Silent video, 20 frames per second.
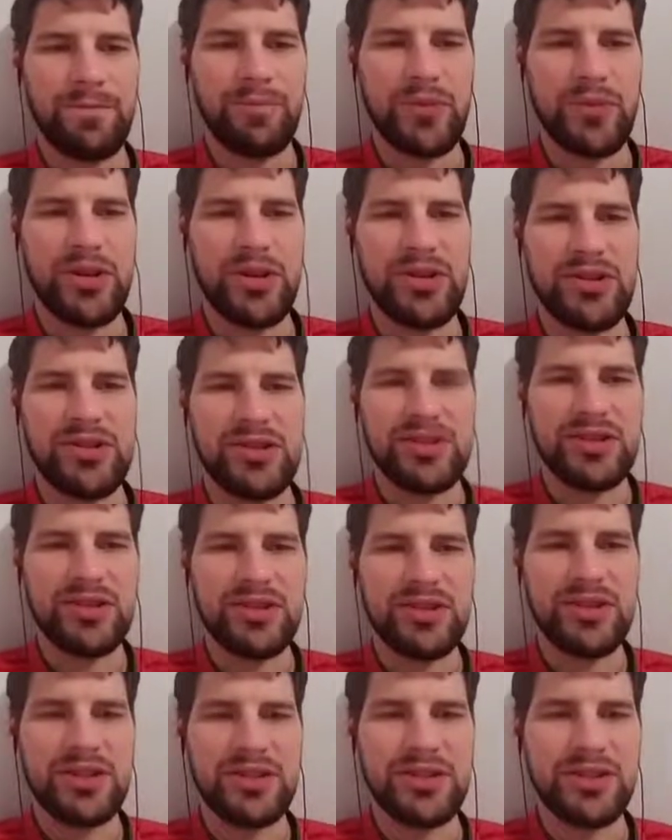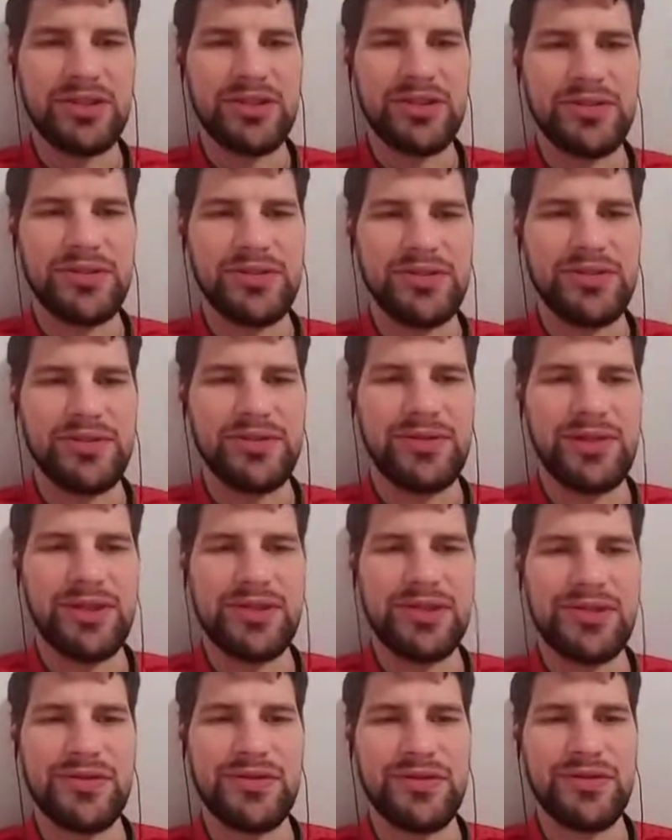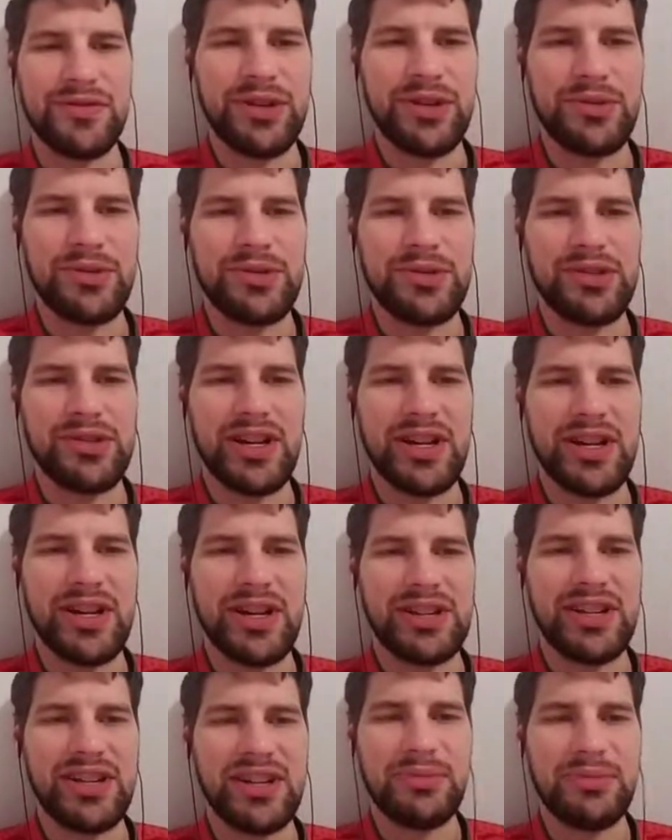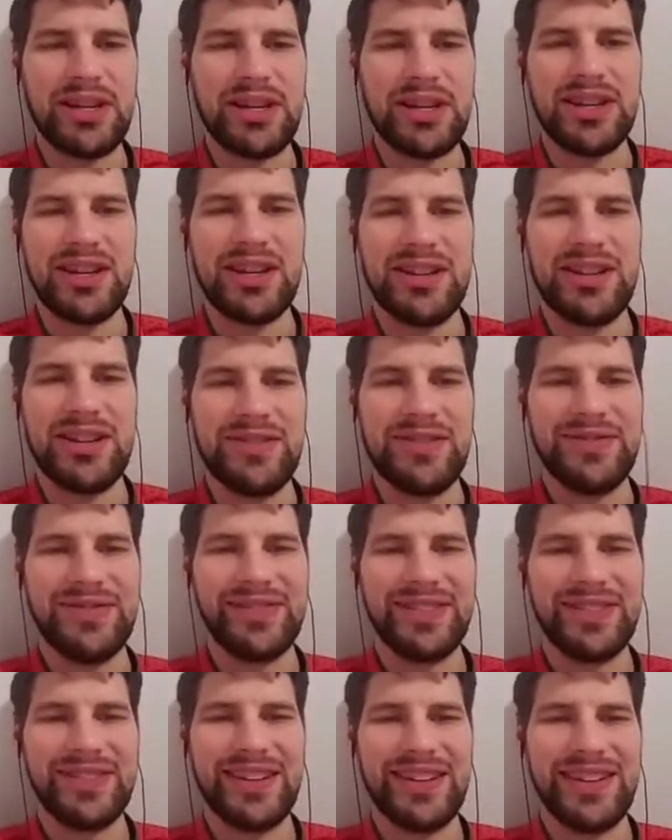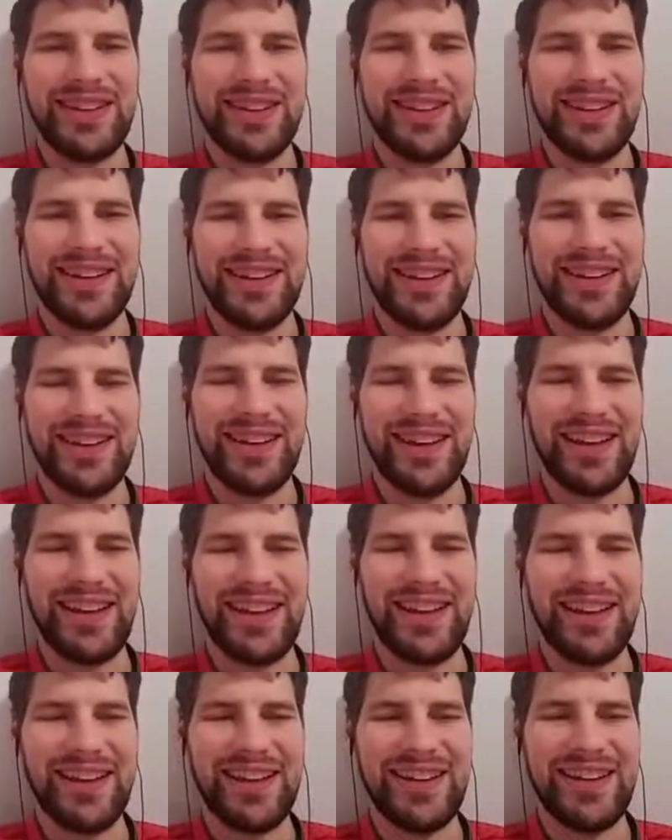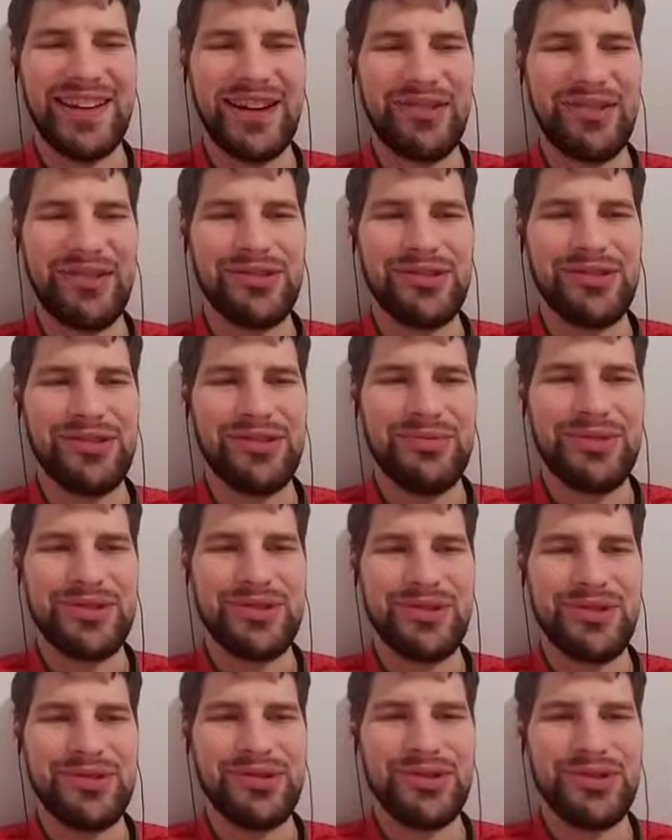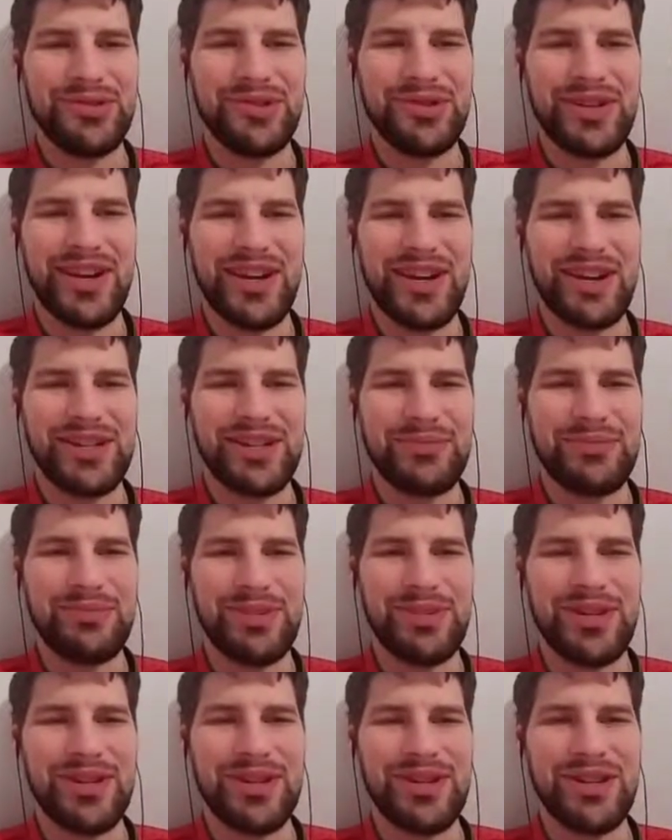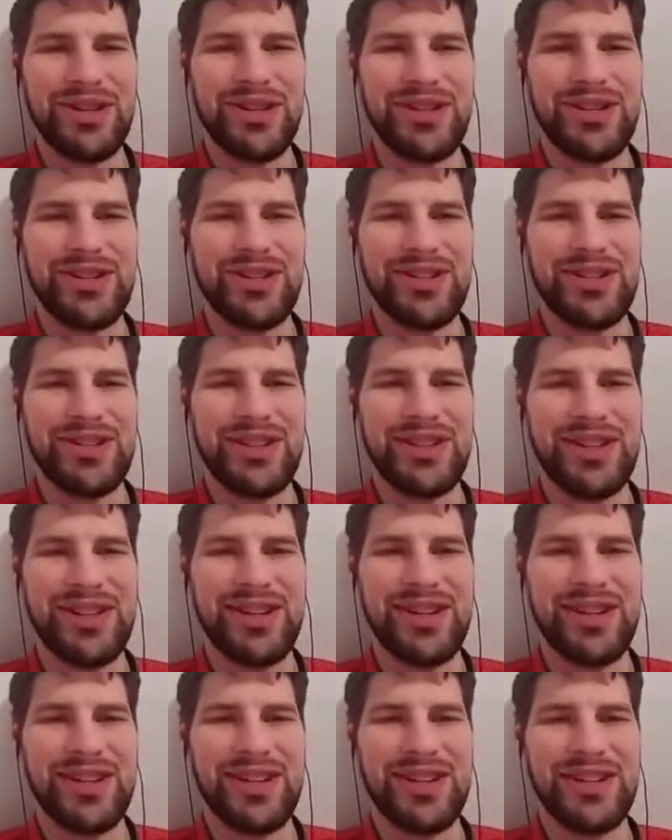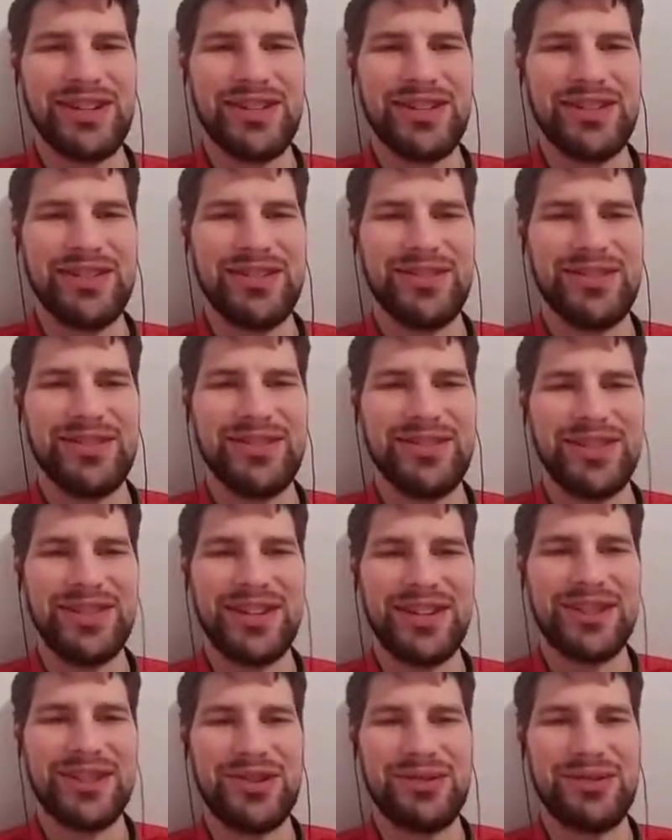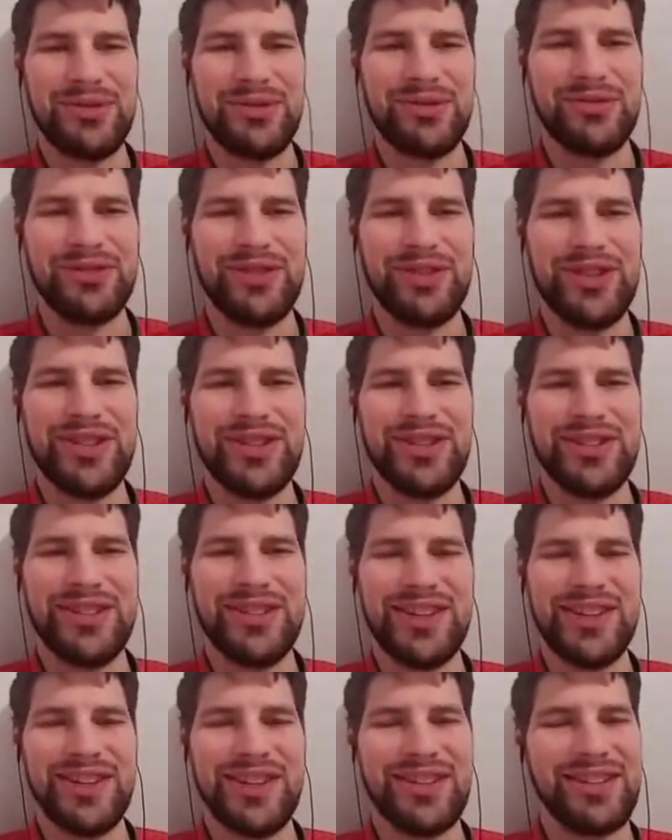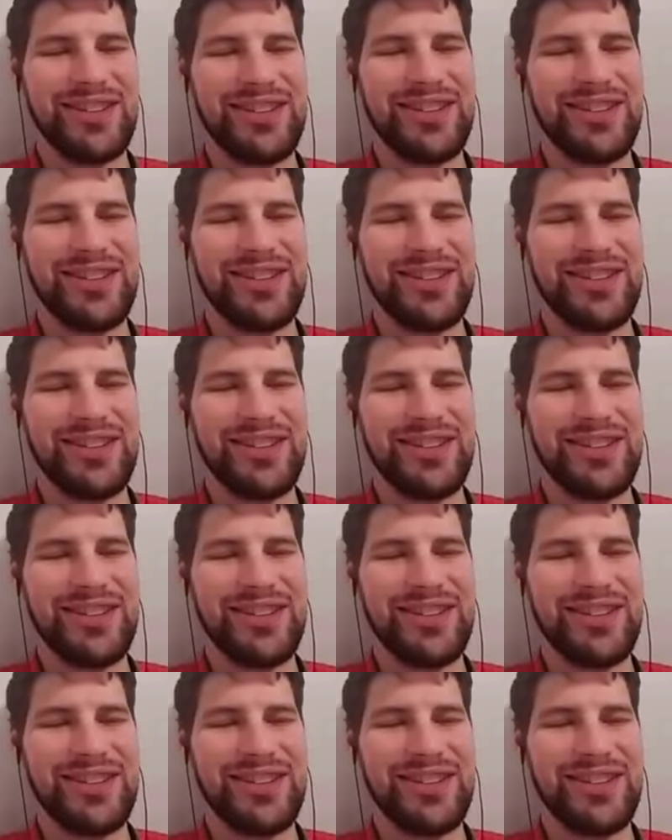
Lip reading: You can see here this Inferno Tower is locked onto my king, and I was a little bit slow to react because I dropped the freeze, and I